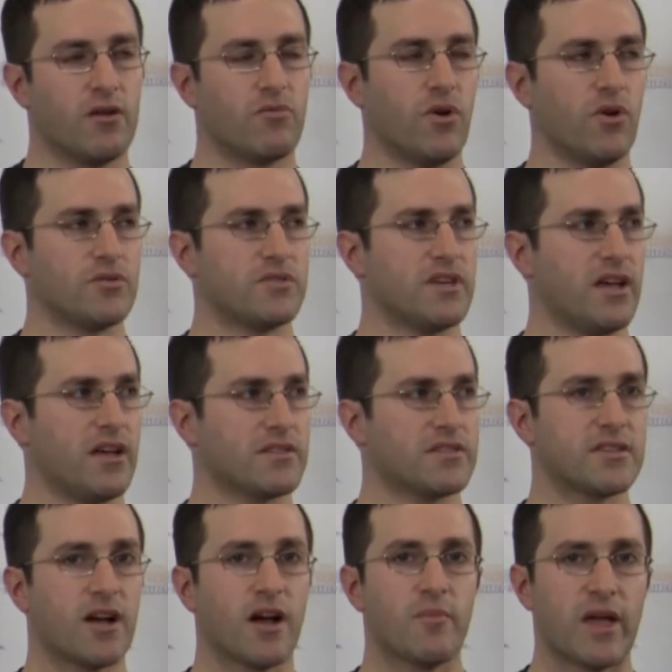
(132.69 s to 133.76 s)
He wrote uh,
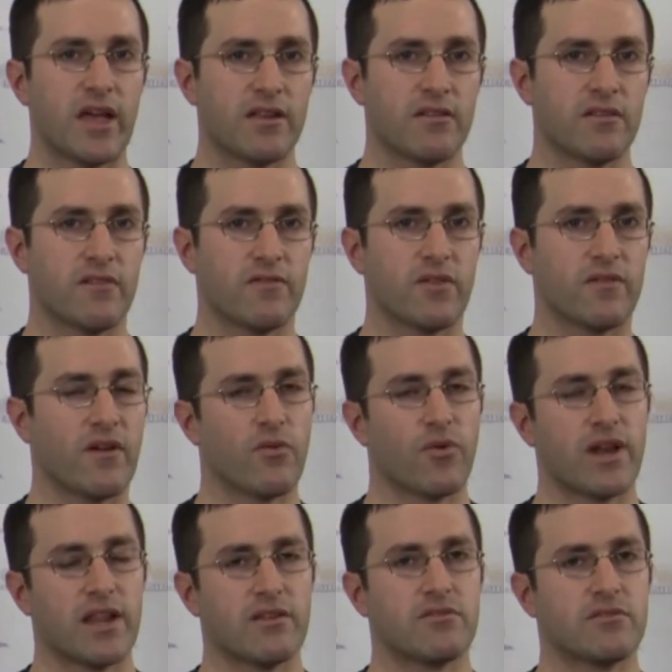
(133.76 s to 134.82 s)
Starman. If you've never
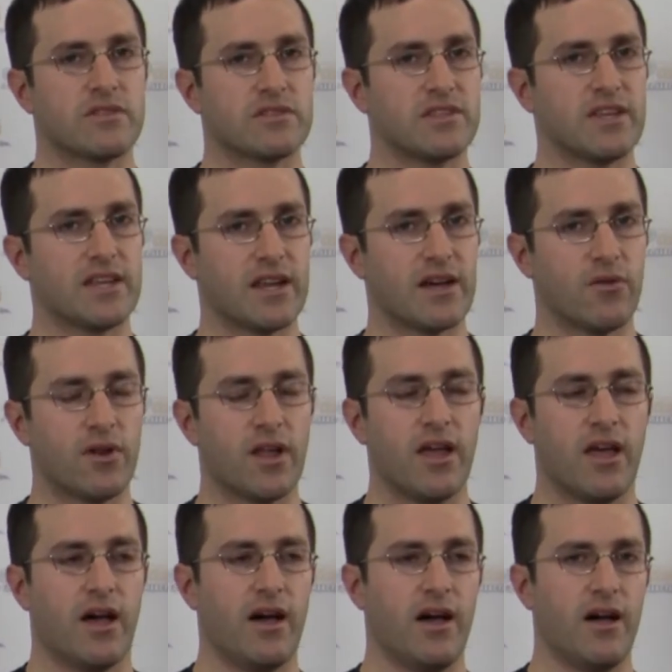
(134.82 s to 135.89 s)
read it, seek it out.
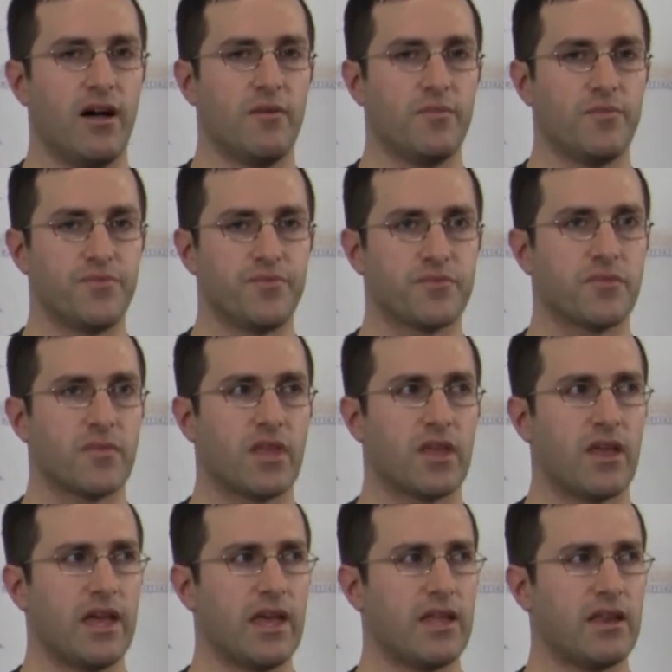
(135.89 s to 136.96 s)
Um,
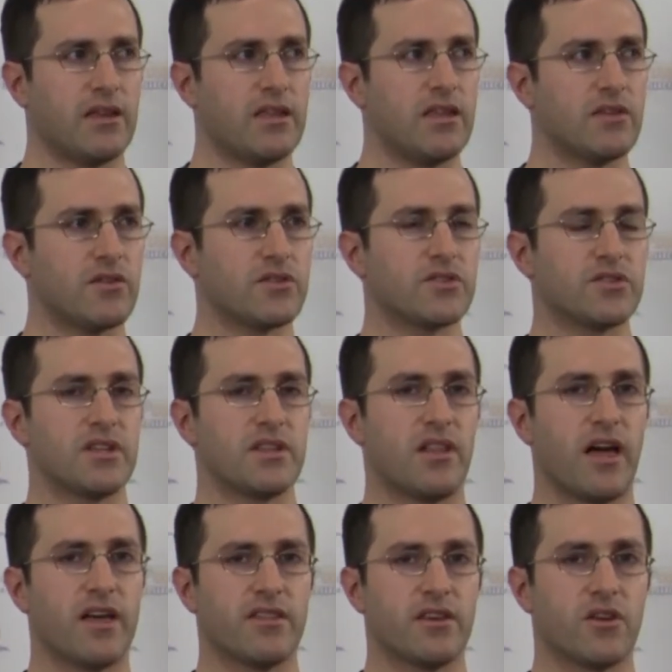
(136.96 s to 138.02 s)
and he also did a
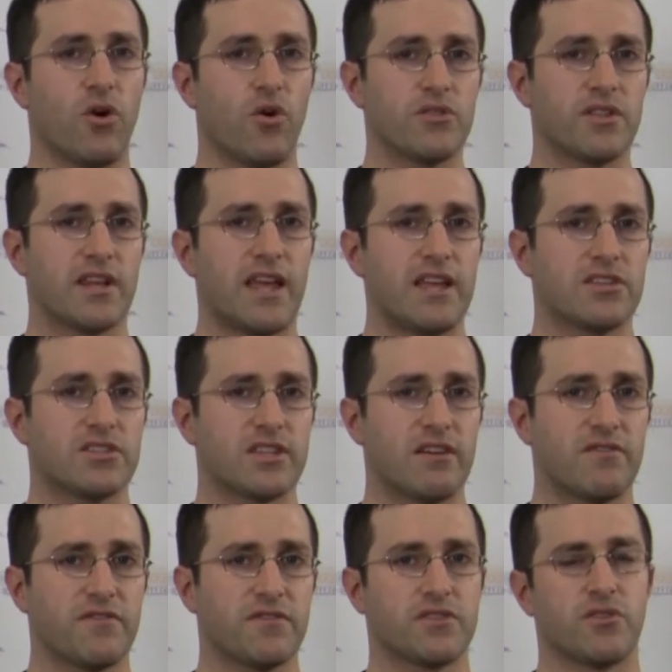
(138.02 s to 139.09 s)
lot of the Golden Age
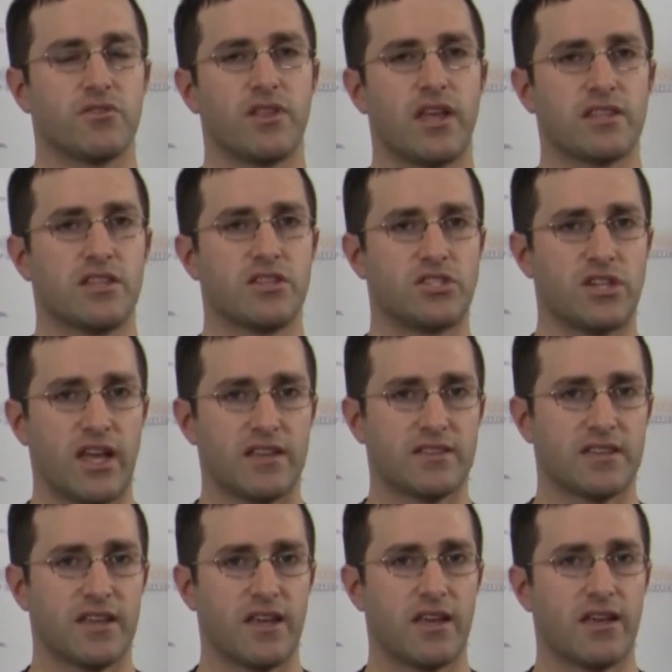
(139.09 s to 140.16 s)
stuff, so like the
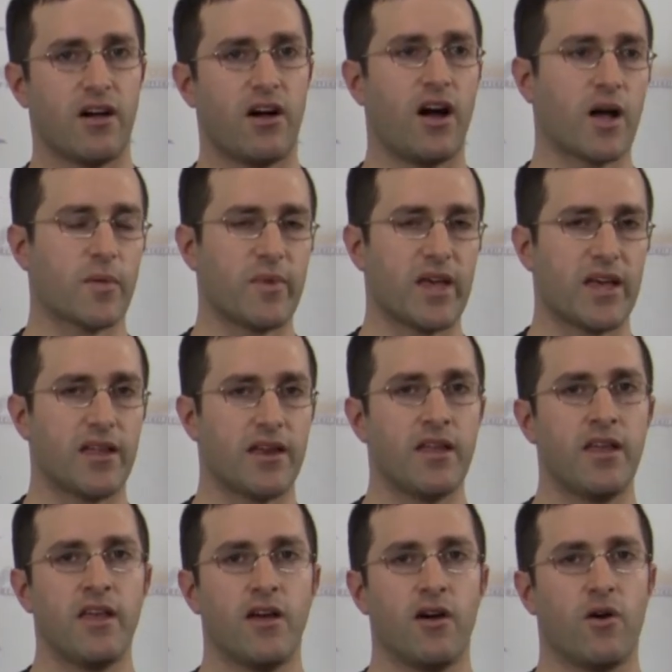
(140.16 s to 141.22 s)
JSA, Hawkman,
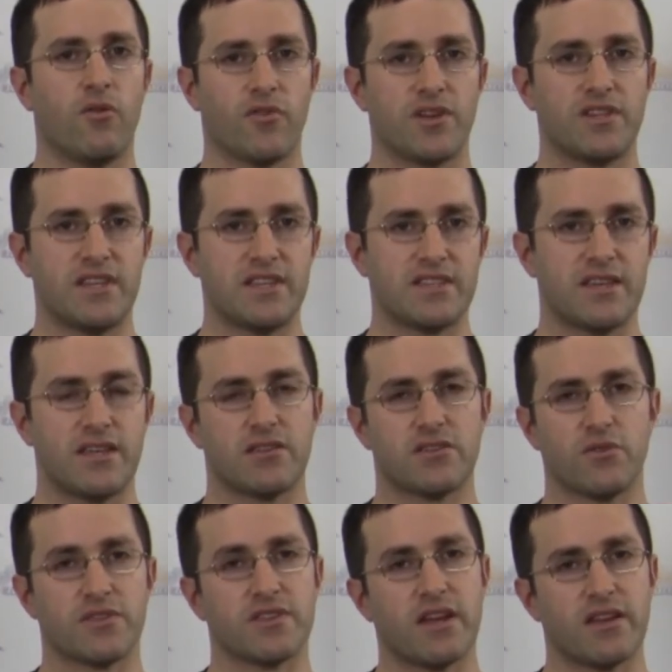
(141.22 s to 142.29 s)
over at DC.
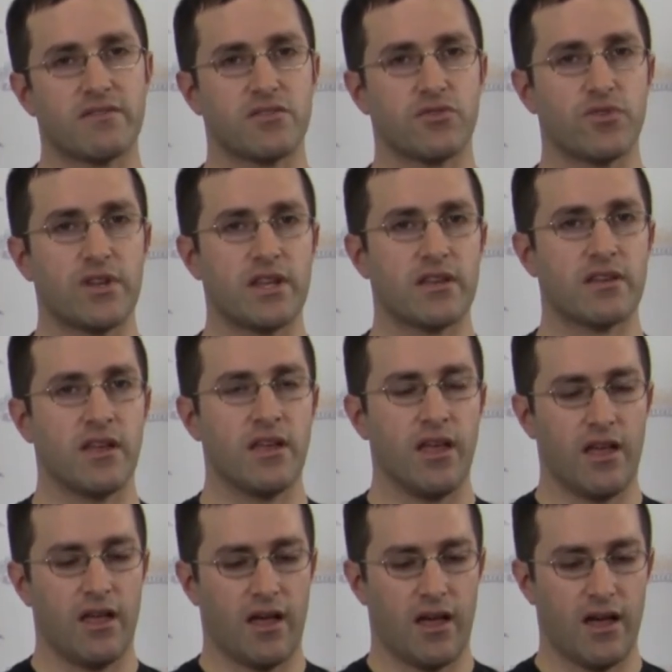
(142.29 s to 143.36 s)
So he's kind of treating
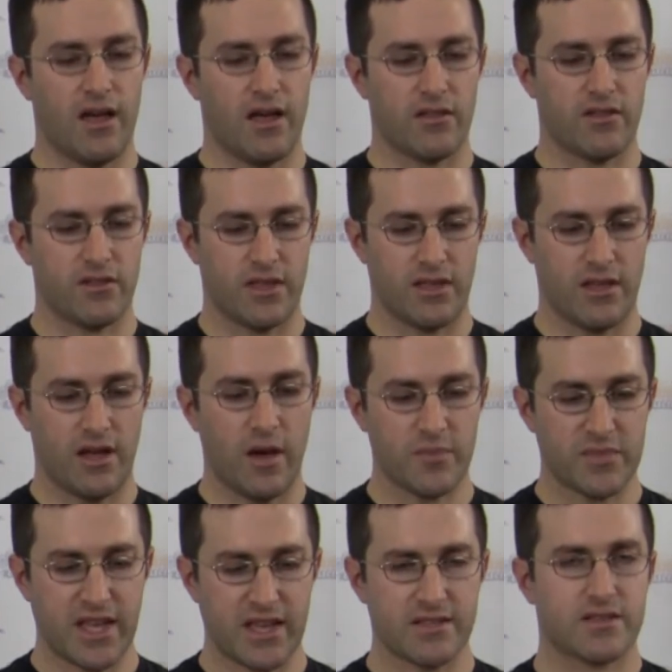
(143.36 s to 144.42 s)
uh, the
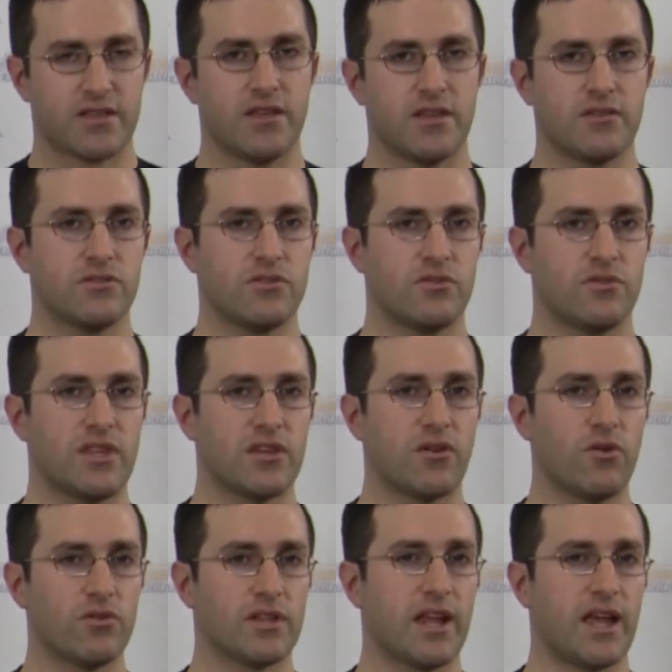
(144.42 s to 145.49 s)
updates to the
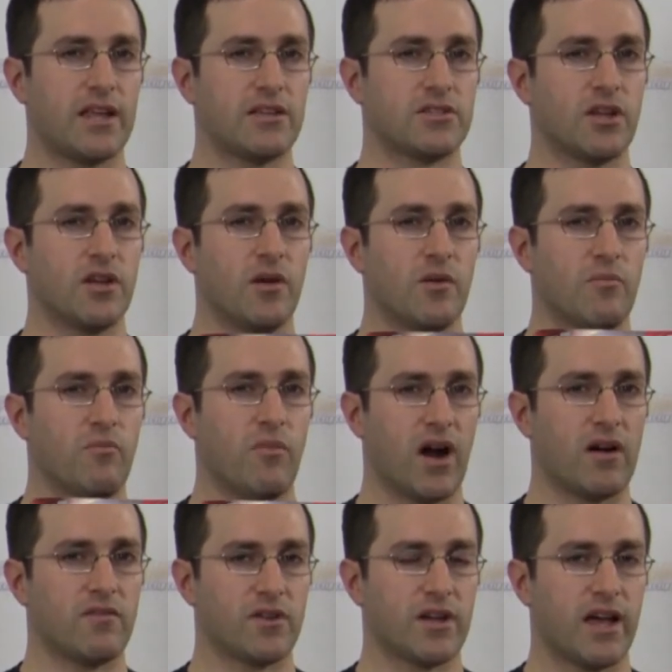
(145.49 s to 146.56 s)
Golden Age
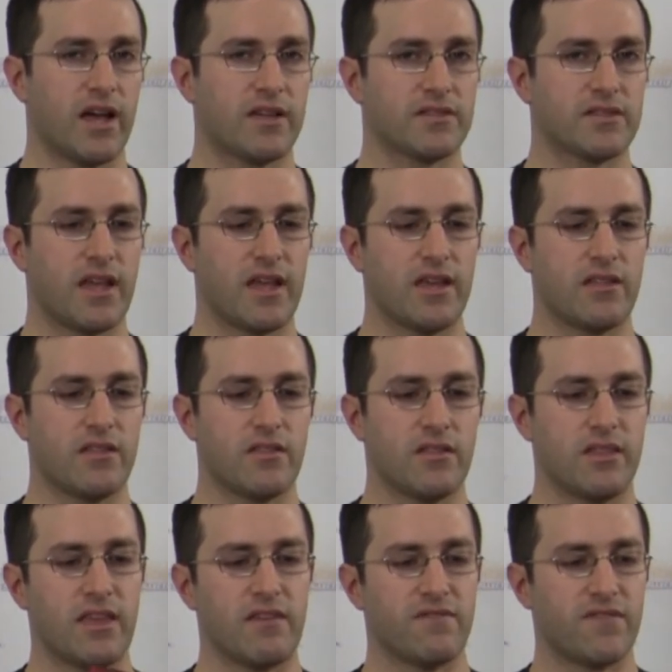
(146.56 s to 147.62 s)
Marvel guys.
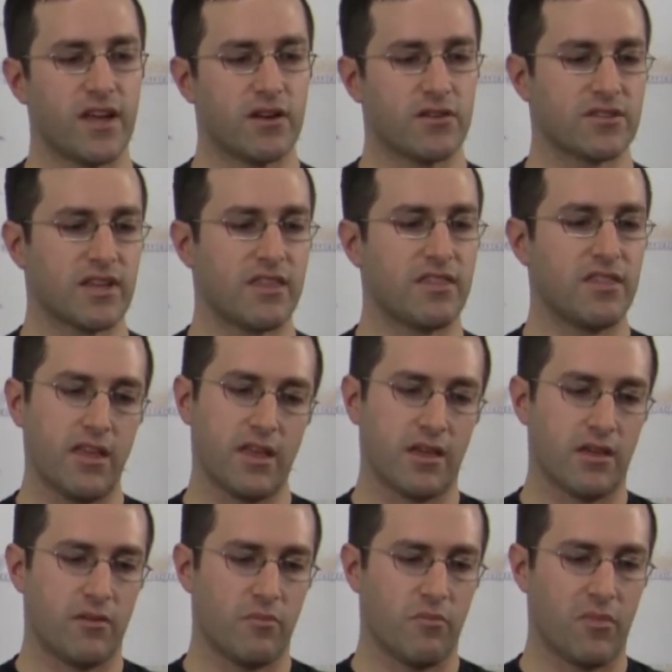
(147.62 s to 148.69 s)
And the Invaders, I
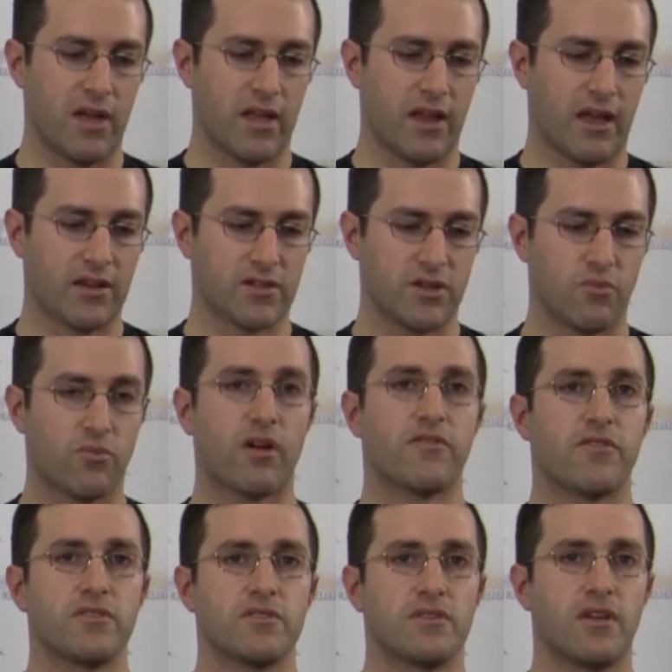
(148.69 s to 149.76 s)
think, might actually
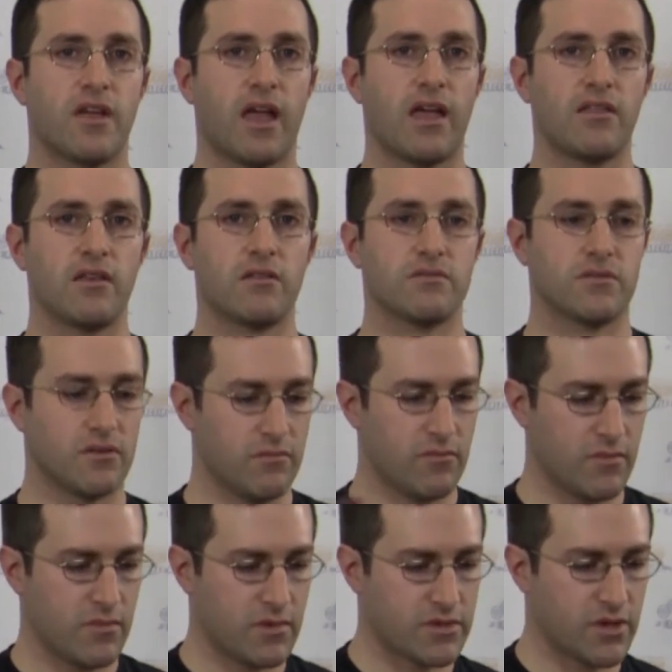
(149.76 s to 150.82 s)
reference aliens.
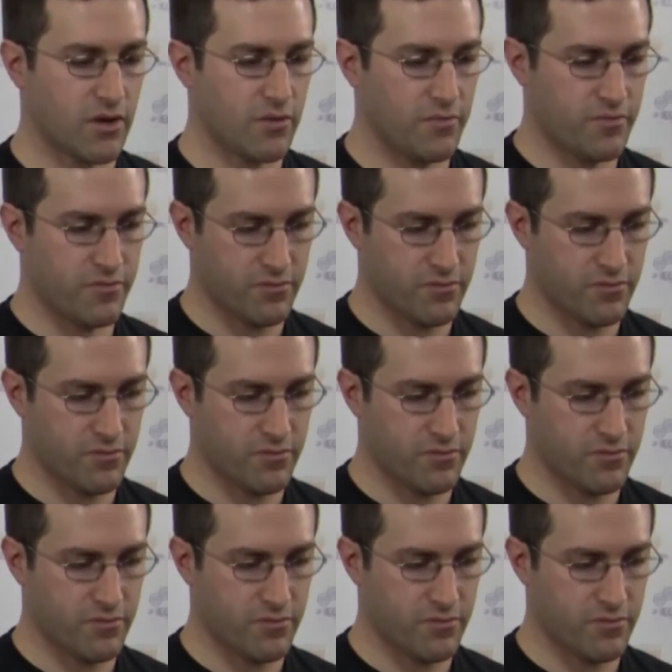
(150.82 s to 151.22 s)
So,